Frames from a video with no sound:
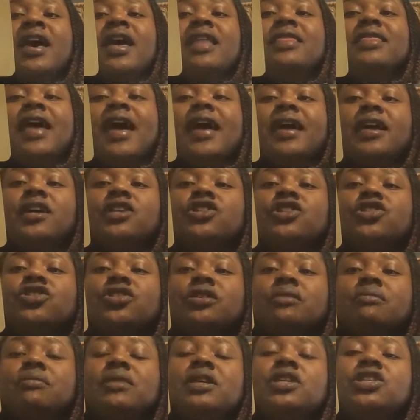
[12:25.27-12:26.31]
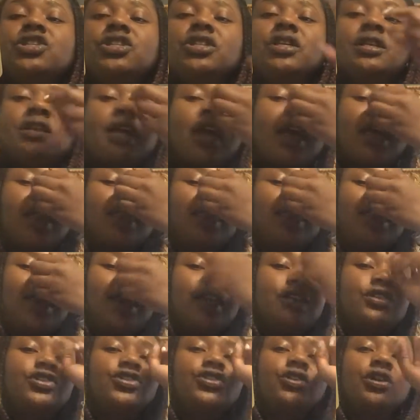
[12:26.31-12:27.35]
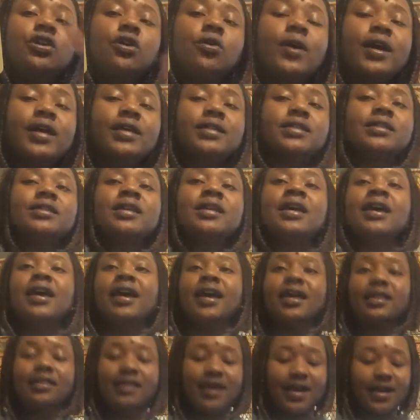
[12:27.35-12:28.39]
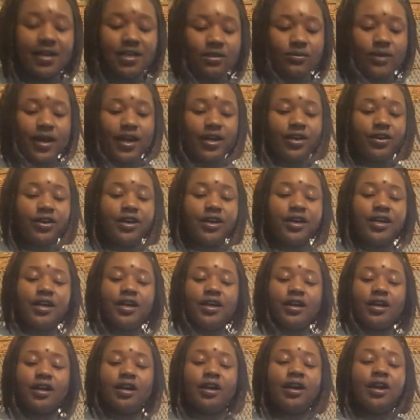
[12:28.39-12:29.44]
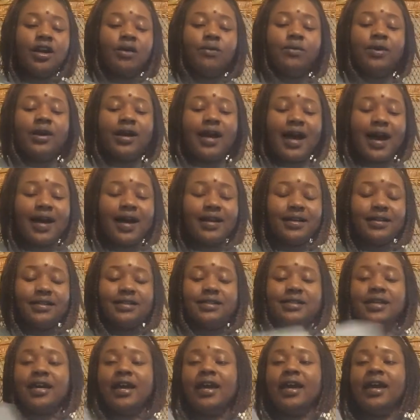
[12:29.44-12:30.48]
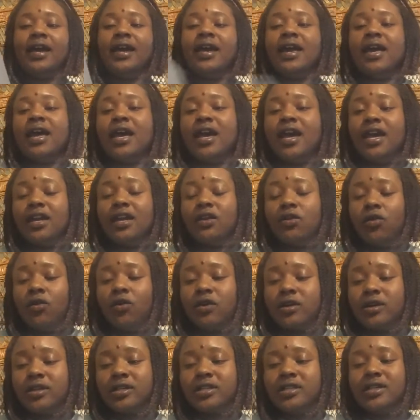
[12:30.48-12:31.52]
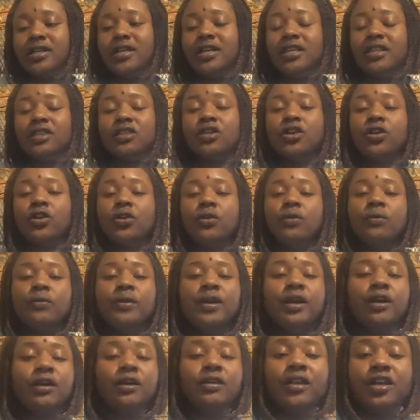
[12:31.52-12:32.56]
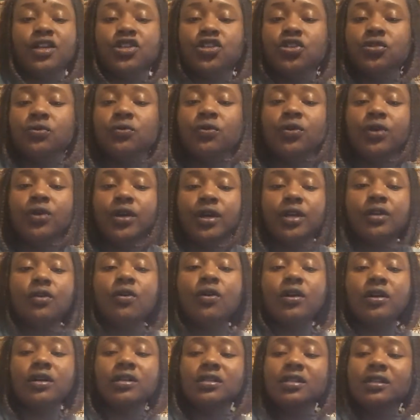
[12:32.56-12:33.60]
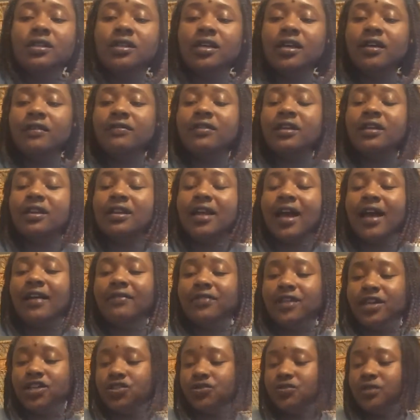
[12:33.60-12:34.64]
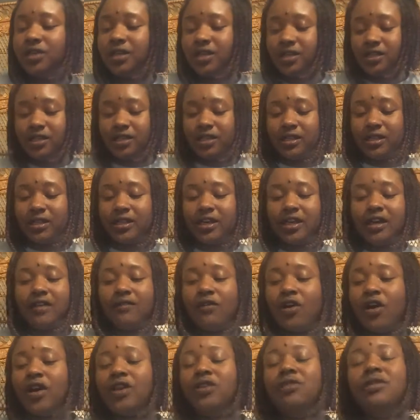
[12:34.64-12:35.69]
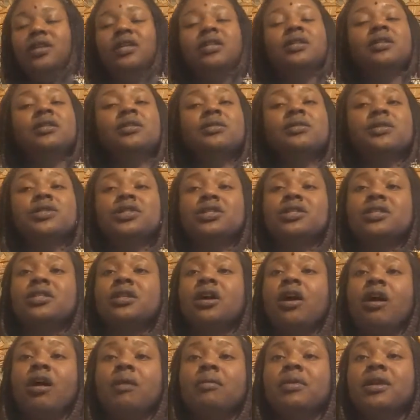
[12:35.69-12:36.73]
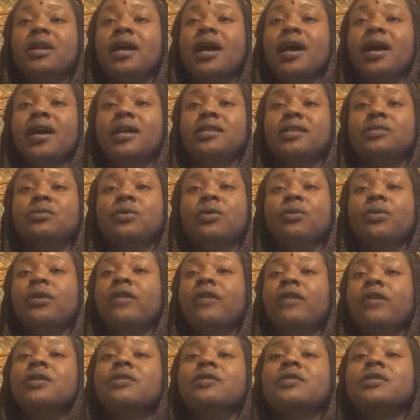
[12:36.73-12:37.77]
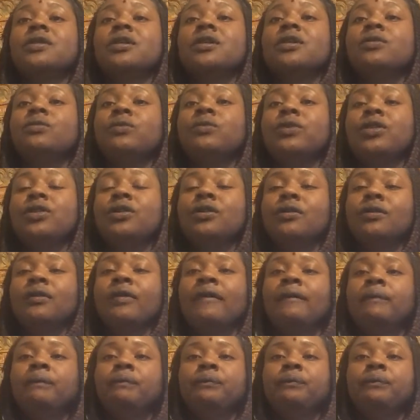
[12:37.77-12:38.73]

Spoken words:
That is your mission, that is your quest, and that is why you're here. What God is saying, in order to get the career that you want, in order to live the life that you need to live, all you need to do is just to harmonize with what feels good with you.